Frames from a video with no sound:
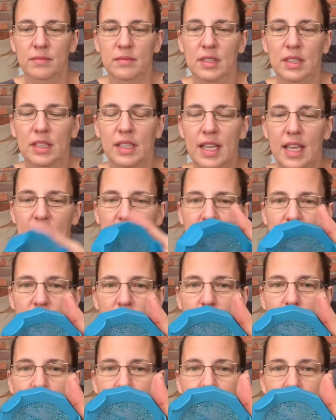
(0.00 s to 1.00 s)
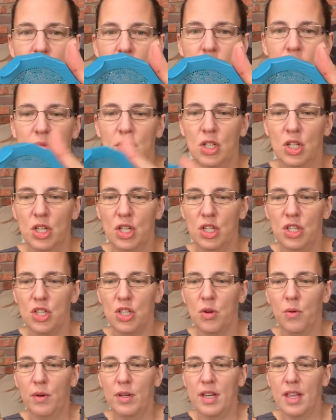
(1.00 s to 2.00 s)
lid that I'm
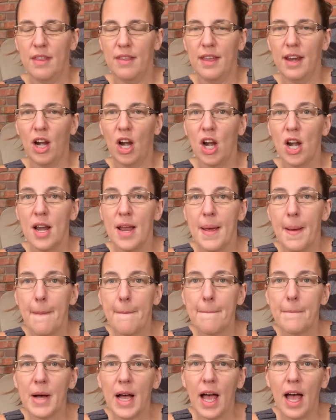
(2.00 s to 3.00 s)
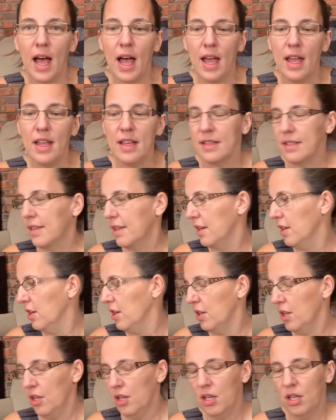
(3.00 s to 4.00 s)
showing you there. But
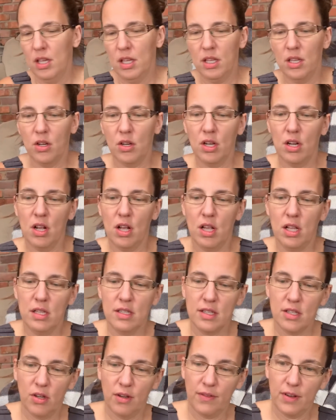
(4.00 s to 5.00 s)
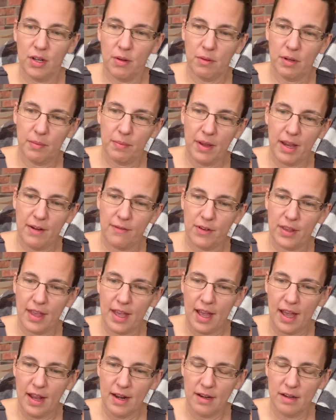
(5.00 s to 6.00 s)
you can also, if you don't want to pay for
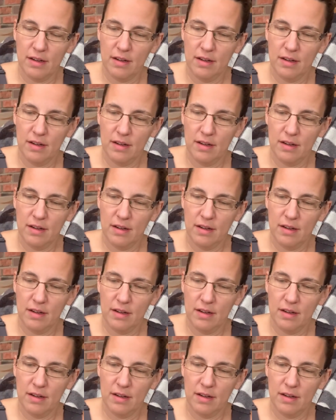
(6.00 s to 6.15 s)
that,